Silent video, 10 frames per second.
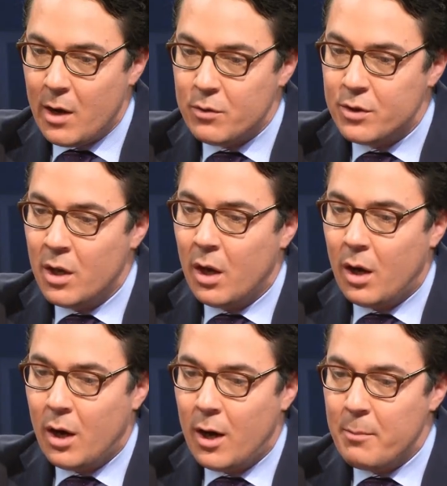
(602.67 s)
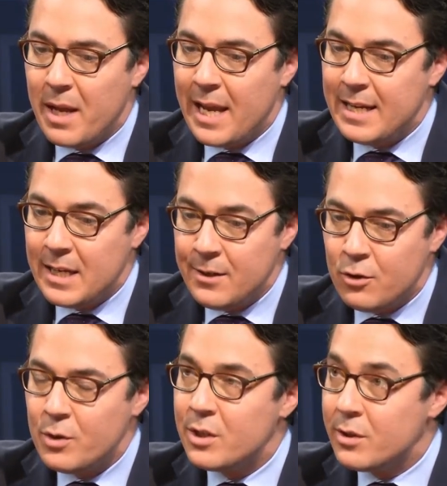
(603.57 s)
out and
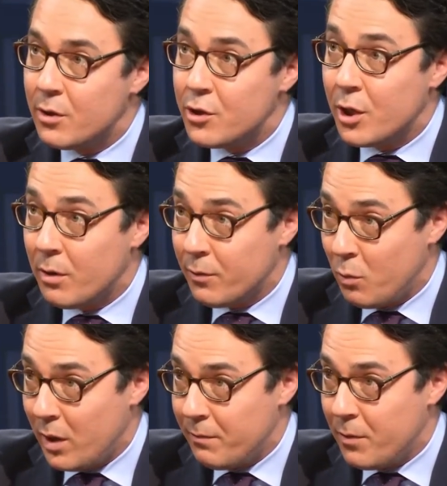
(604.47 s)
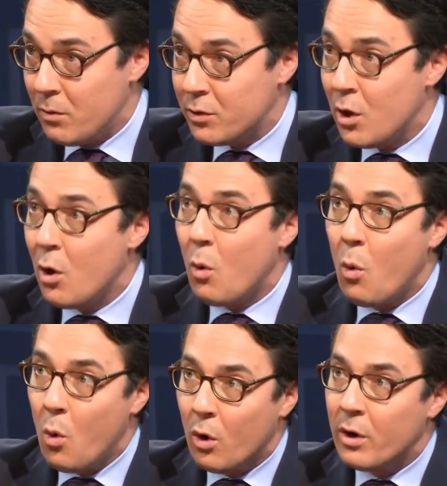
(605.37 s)
increase their share of the white vote,
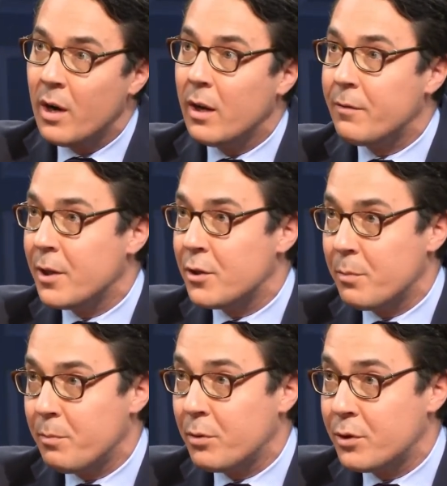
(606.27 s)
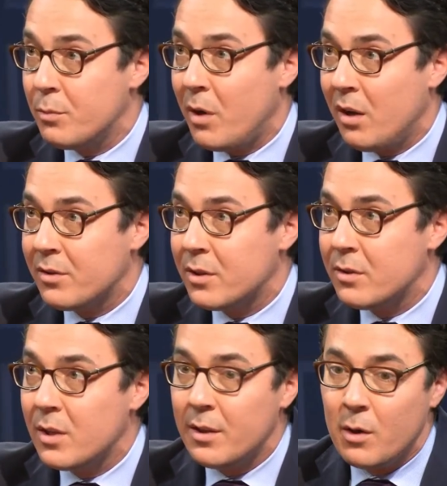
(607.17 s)
or if they should pursue
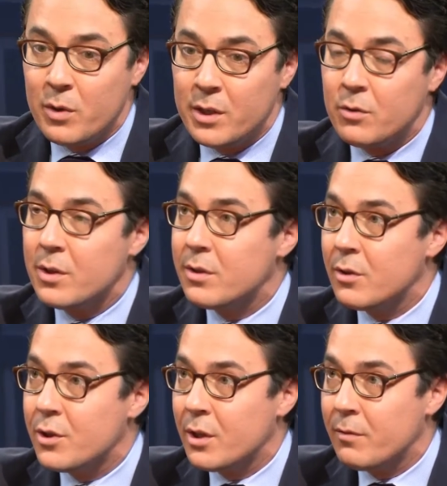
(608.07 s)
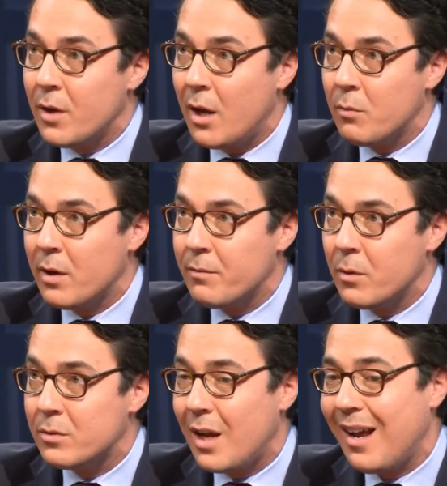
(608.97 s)
policies that would increase their share of non-white
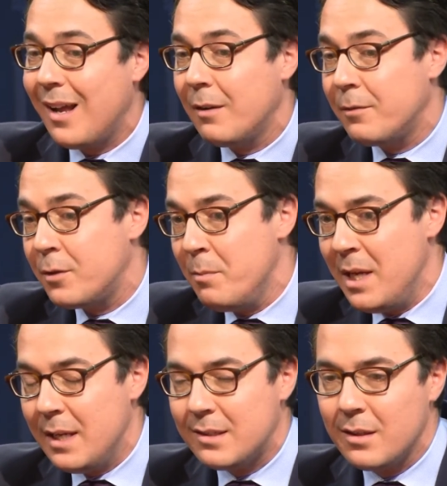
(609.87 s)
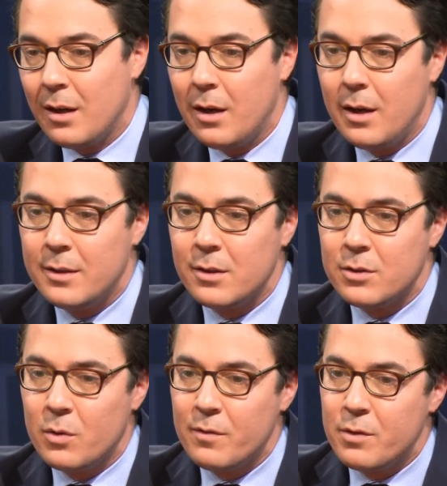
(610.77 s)
votes. to me, it's a
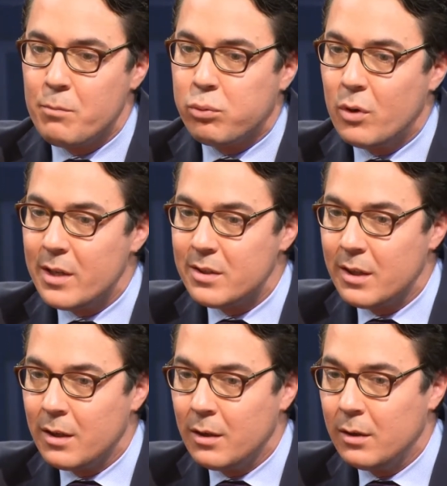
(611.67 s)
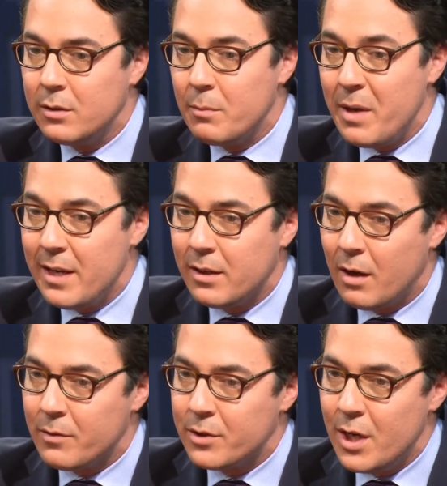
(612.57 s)
sort of depressing debate and
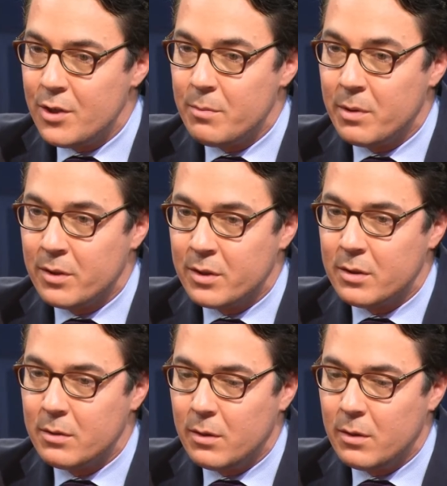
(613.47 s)
conversation, because